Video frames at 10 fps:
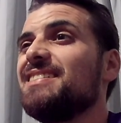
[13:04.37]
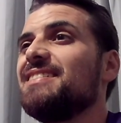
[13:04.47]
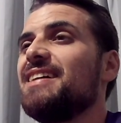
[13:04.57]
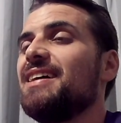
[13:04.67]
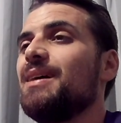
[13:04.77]

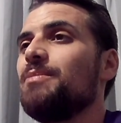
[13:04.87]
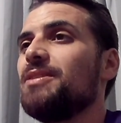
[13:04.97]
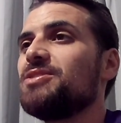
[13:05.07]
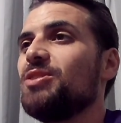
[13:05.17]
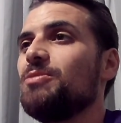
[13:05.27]

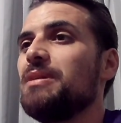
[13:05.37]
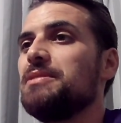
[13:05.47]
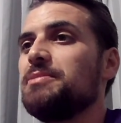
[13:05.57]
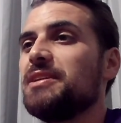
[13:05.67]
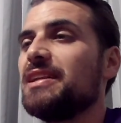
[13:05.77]
So maybe
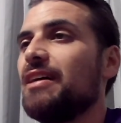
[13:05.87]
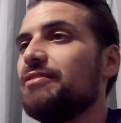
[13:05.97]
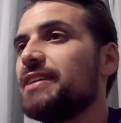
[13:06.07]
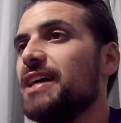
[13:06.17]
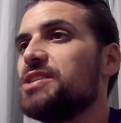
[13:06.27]
a bit of
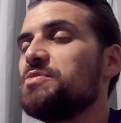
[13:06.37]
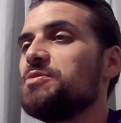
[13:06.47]
clarification